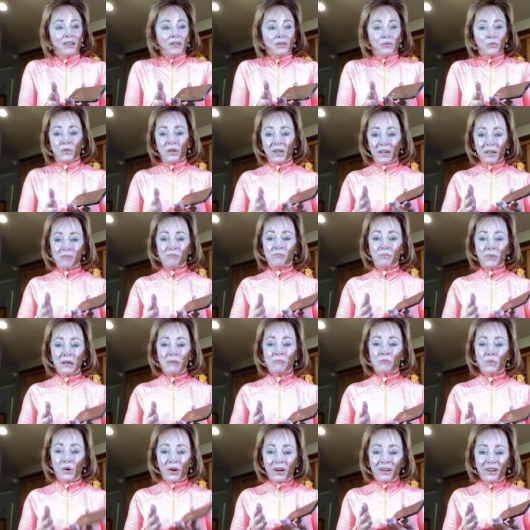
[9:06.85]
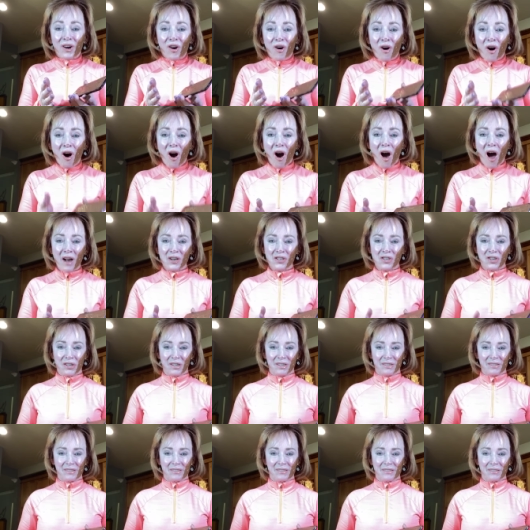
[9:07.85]
we can be more
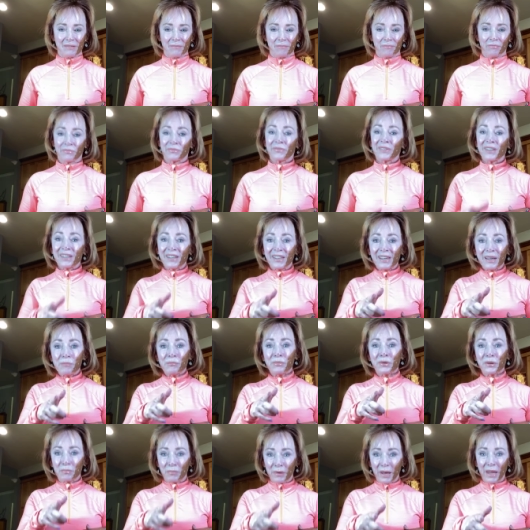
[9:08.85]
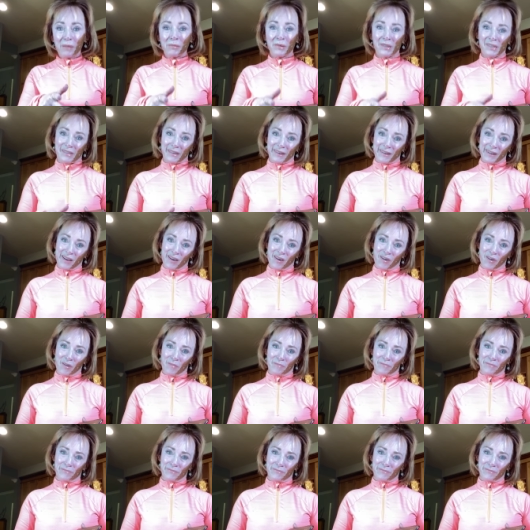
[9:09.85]
cautious. Keep your babies at home.